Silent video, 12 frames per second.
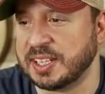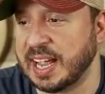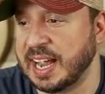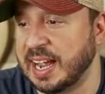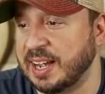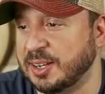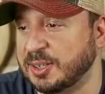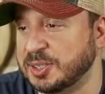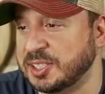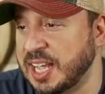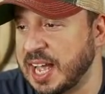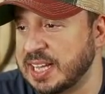in the
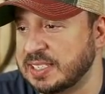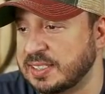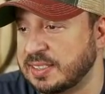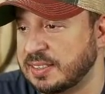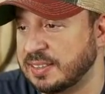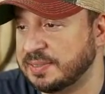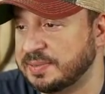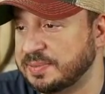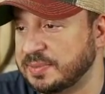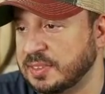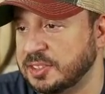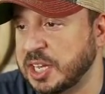house. Yes.
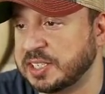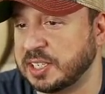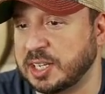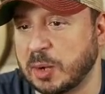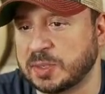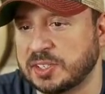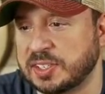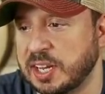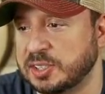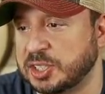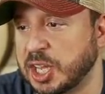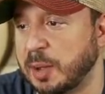Jason Coates is
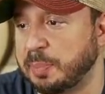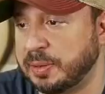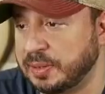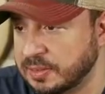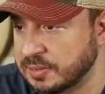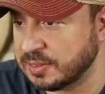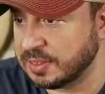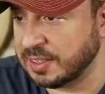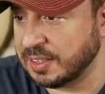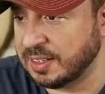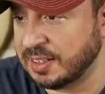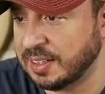here. Sup.
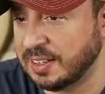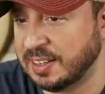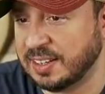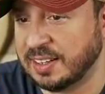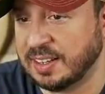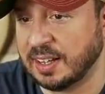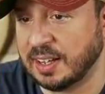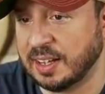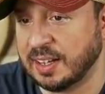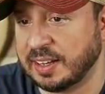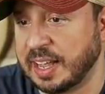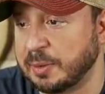
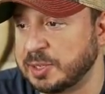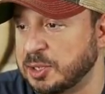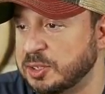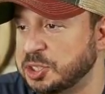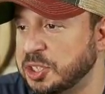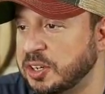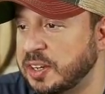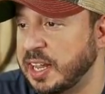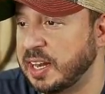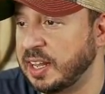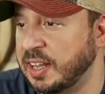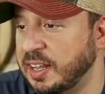Uh, yeah, we saw Sugar
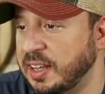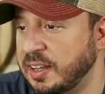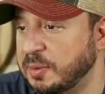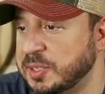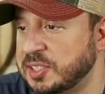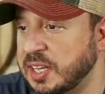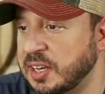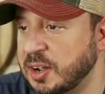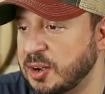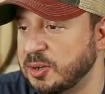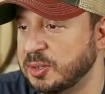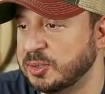Kitty, Whiskey
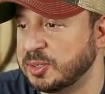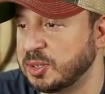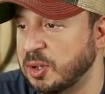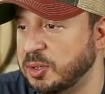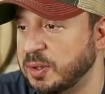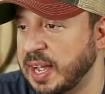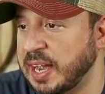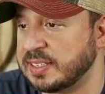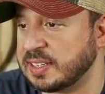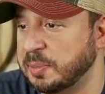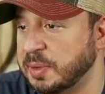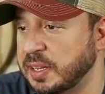Nose, all you
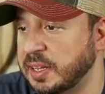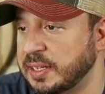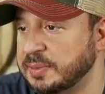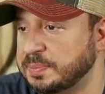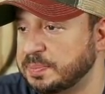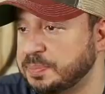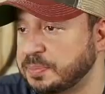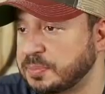guys coming in.